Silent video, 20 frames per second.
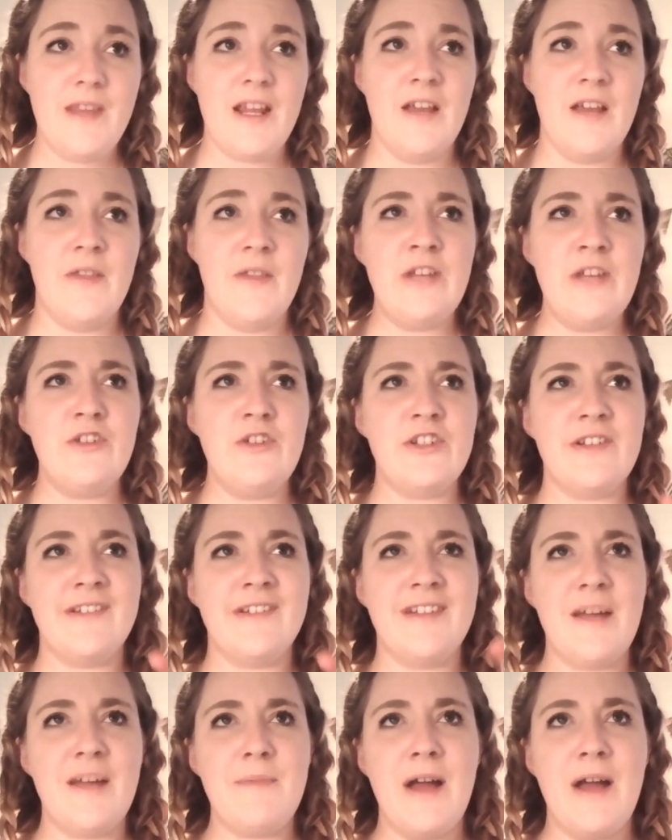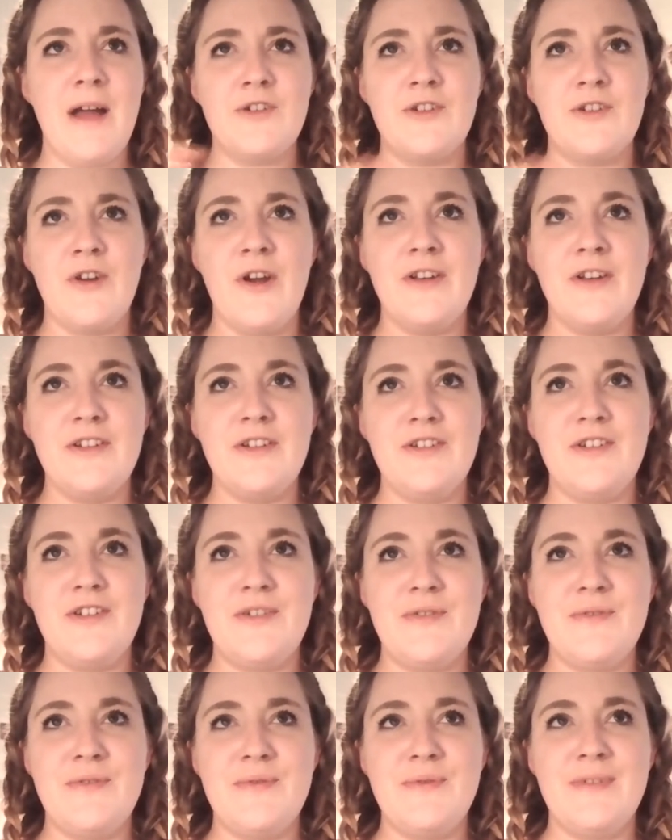then you just somehow turn
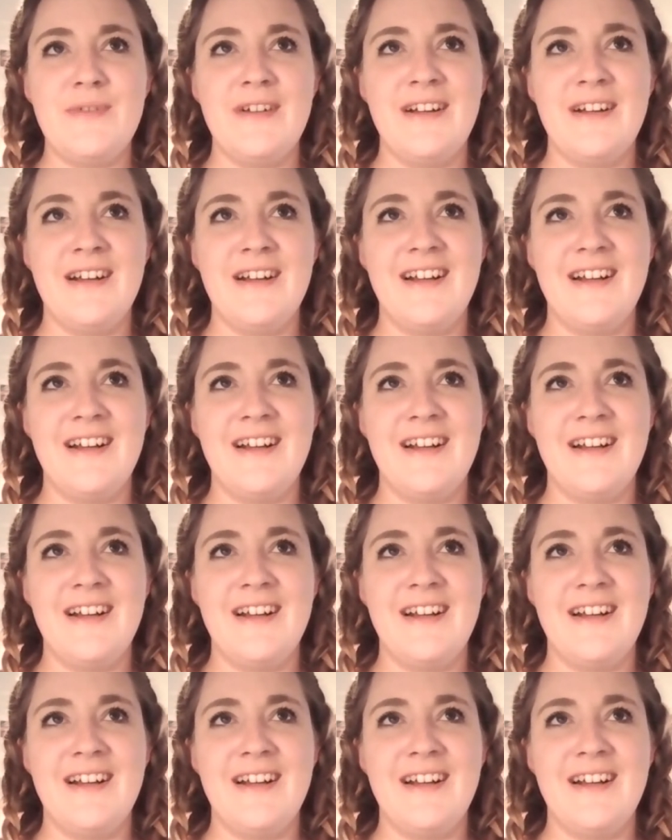into